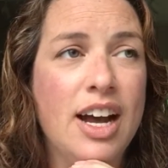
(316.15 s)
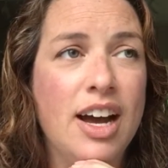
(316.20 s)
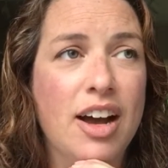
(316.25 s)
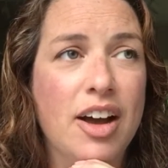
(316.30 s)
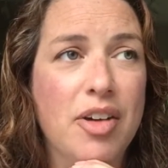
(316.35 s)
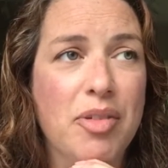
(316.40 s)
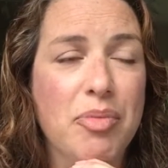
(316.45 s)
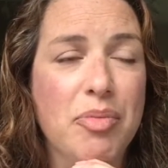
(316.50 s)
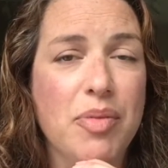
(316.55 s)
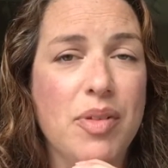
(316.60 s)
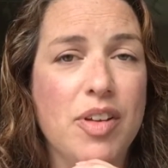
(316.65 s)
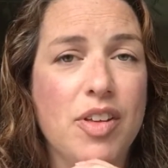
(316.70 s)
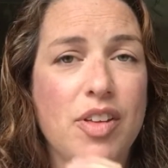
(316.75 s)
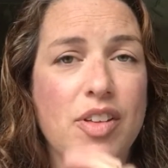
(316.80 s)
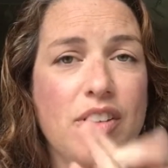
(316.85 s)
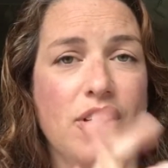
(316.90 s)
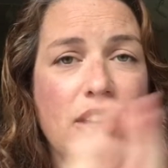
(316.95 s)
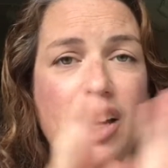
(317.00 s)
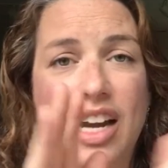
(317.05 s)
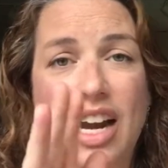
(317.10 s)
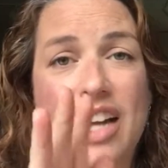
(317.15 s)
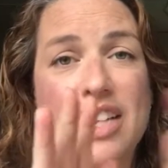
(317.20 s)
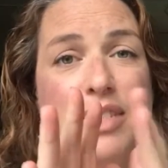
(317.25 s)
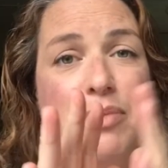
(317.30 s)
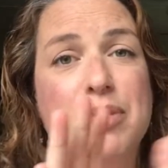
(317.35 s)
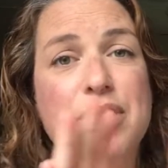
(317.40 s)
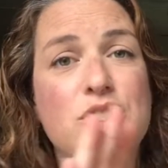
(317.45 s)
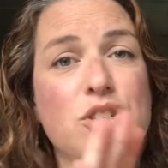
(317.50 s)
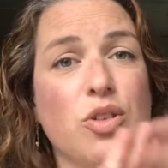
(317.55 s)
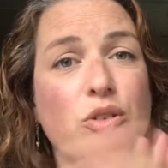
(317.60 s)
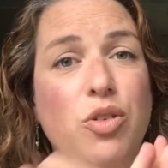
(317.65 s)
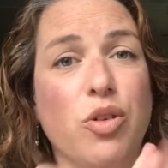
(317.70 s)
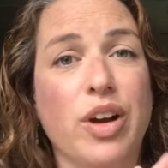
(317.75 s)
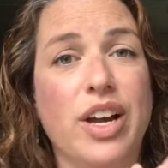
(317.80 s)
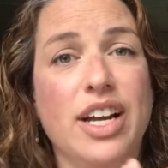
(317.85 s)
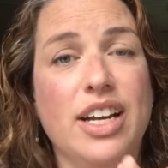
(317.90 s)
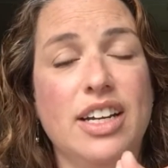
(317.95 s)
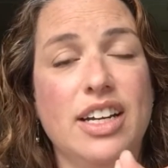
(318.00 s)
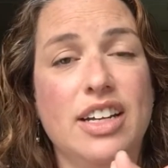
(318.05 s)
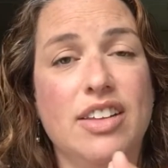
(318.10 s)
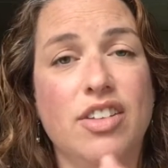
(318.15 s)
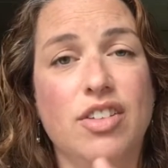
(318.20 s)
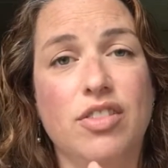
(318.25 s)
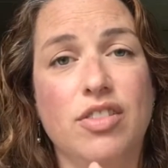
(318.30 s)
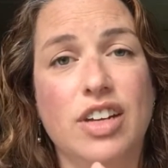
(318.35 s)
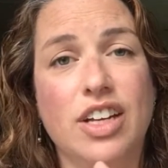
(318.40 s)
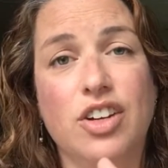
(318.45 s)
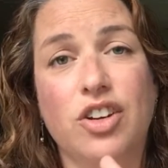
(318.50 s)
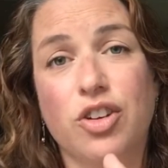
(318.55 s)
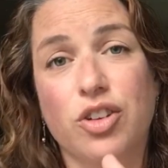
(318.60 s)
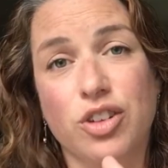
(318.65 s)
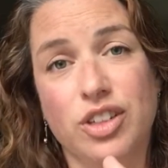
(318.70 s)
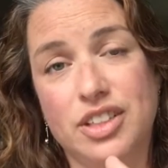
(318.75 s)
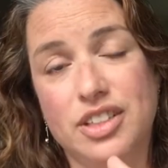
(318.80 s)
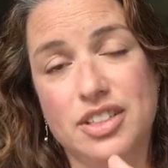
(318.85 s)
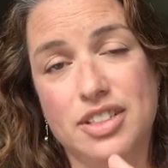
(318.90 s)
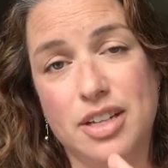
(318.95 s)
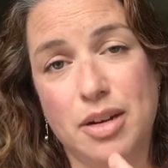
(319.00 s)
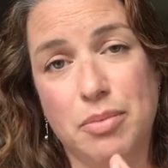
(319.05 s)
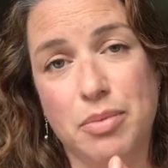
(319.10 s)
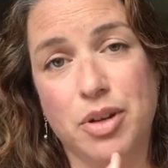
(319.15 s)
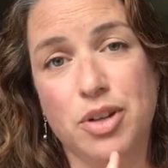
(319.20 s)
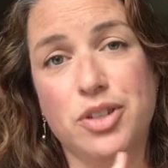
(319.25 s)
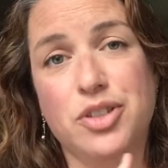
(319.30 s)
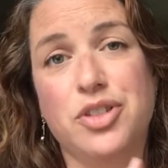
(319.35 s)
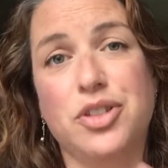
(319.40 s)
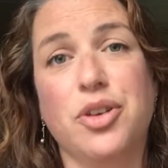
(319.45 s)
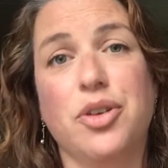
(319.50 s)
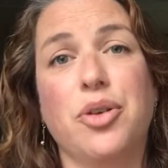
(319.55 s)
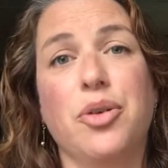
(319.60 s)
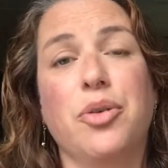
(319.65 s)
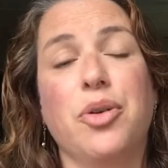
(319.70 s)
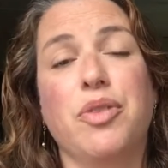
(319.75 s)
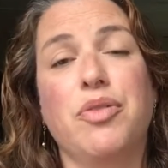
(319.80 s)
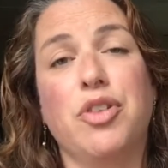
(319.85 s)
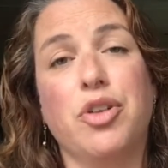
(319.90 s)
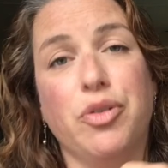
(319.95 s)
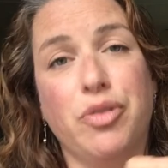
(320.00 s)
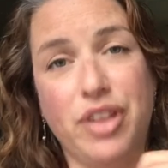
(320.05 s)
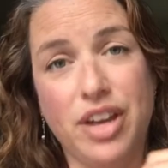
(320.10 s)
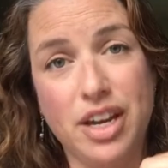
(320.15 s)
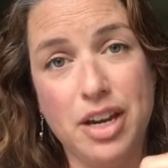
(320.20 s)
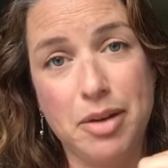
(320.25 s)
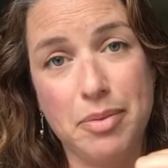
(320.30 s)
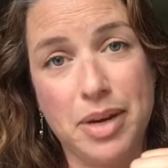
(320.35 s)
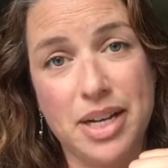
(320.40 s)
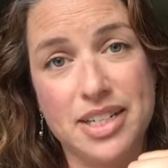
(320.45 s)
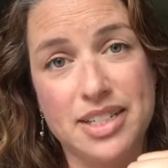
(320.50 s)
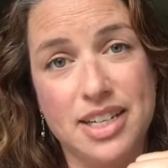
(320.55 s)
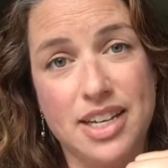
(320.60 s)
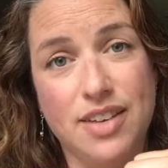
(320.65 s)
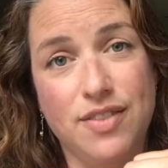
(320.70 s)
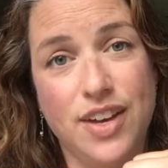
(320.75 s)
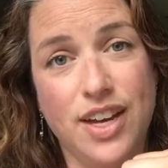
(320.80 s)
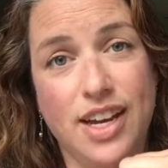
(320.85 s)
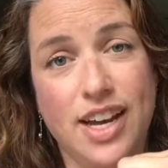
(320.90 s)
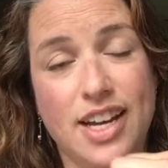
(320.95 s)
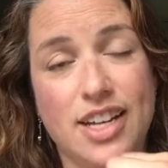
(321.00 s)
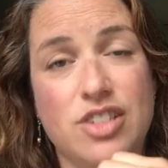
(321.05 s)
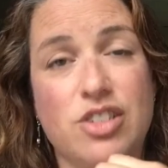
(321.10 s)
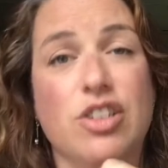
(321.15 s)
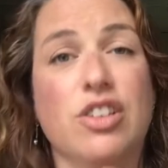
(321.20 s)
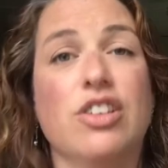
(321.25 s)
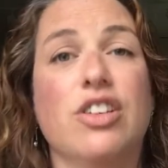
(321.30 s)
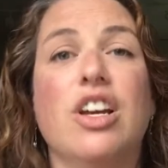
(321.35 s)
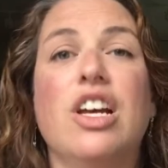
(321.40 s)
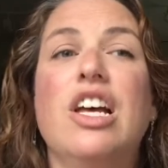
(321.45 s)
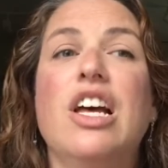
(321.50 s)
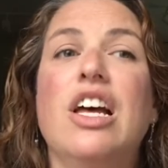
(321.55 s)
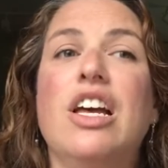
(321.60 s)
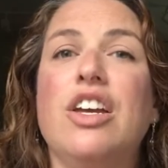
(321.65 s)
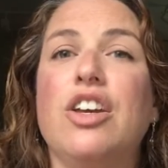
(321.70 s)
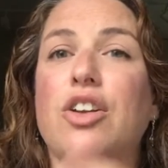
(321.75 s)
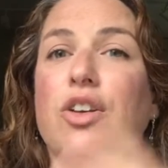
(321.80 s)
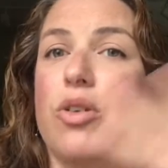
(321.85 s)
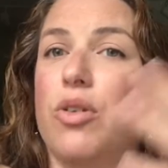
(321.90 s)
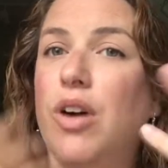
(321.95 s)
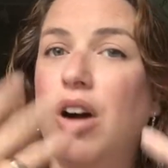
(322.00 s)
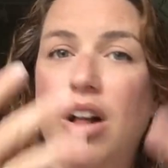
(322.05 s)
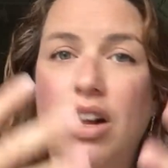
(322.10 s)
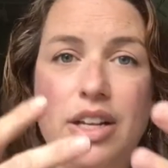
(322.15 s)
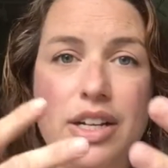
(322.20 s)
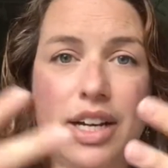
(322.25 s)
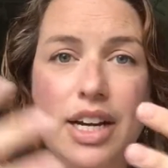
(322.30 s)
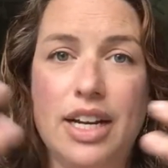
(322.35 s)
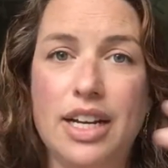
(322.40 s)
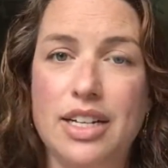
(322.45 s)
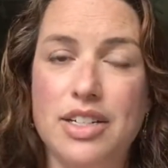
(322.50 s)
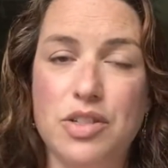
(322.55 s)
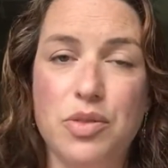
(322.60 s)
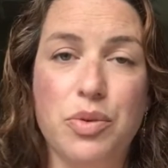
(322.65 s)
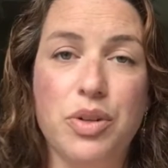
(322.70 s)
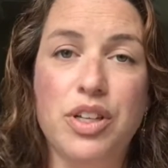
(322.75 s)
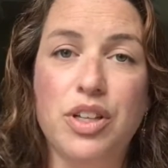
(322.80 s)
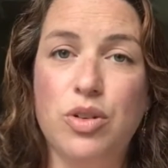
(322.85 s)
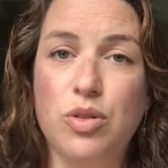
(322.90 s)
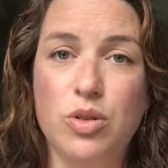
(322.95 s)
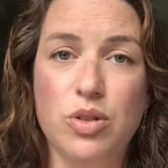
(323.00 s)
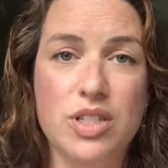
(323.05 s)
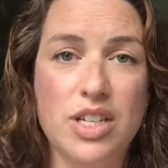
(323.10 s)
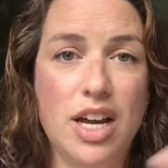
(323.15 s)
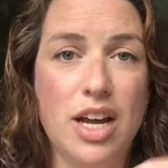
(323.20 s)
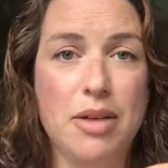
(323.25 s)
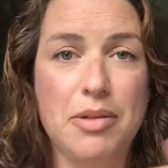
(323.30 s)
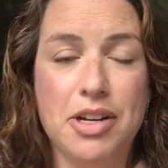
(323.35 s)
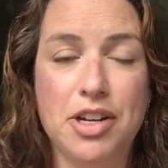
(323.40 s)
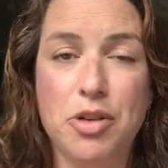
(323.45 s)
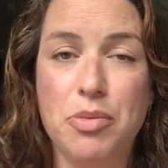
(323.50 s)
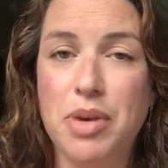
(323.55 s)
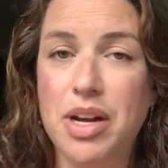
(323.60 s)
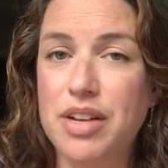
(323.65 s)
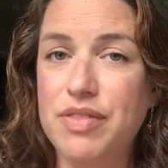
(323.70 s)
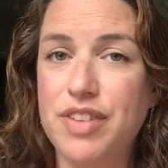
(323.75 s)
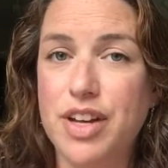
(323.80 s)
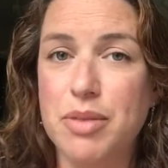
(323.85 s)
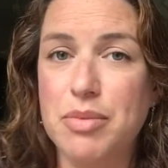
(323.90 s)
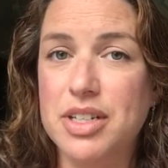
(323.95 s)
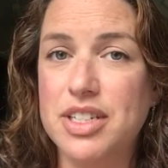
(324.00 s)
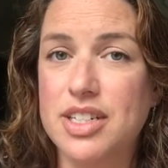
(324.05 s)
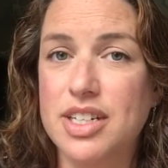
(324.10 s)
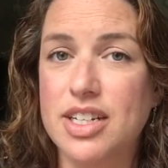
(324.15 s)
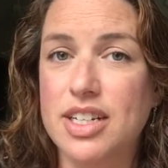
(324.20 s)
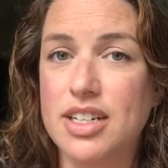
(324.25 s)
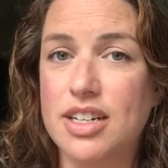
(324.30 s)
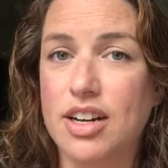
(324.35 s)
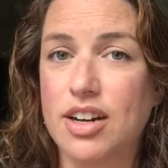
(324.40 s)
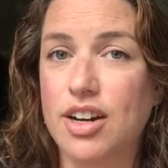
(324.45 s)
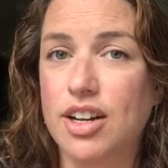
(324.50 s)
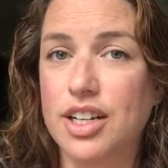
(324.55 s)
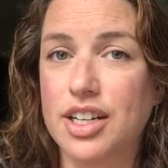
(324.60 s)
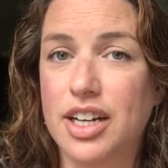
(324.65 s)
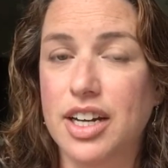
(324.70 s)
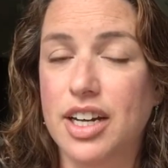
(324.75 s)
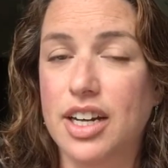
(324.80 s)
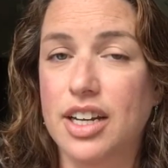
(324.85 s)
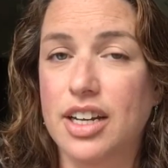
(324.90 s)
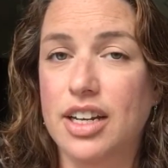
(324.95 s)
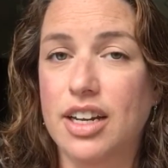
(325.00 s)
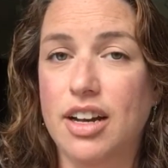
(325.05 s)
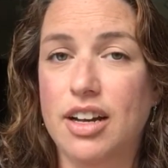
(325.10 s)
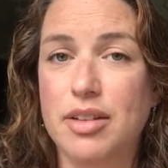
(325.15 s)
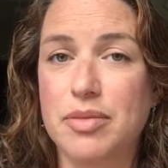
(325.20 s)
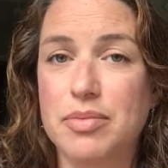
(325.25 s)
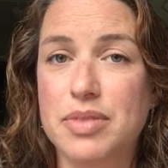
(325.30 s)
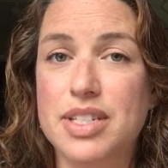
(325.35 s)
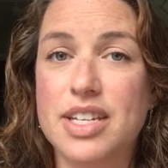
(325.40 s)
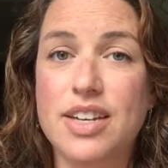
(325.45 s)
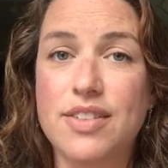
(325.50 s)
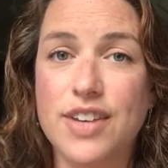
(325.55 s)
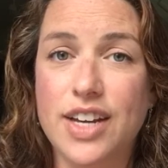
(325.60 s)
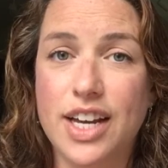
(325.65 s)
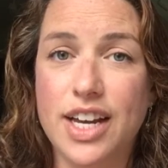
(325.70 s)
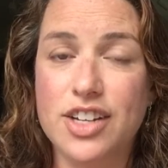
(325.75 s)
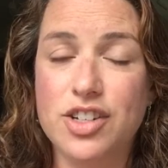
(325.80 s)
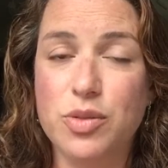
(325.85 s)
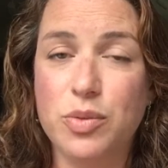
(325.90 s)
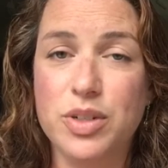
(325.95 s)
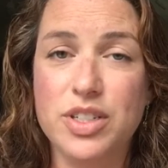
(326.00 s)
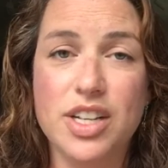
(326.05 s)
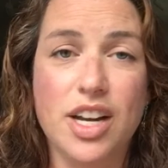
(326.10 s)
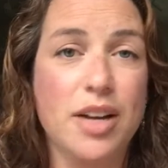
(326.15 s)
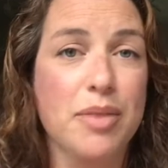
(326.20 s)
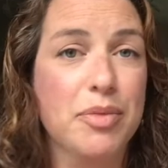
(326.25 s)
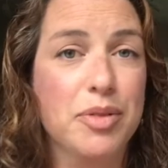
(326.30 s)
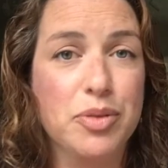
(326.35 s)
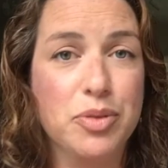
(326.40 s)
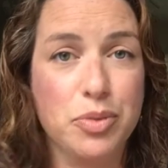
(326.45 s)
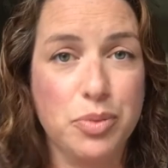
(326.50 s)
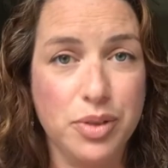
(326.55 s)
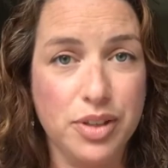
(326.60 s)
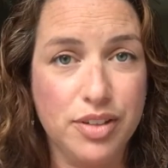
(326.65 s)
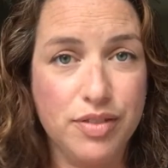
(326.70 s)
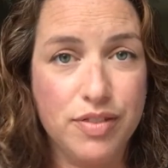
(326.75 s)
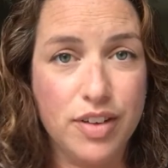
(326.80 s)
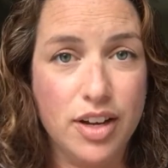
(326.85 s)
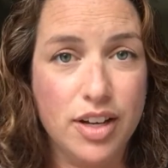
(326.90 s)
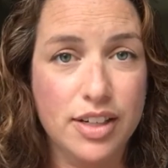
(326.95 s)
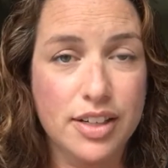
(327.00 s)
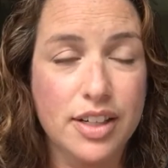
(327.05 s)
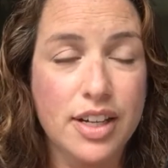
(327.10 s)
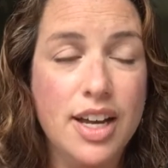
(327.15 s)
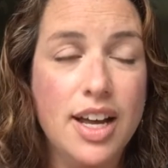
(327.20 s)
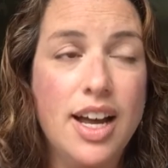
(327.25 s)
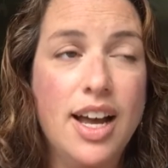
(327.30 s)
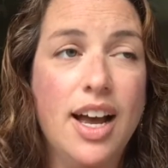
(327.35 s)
It hasn't been so great in early December. So if you're thinking about a ski vacation, a holiday is a really cool time. I know my family did a holiday ski vacation one time that was really fun.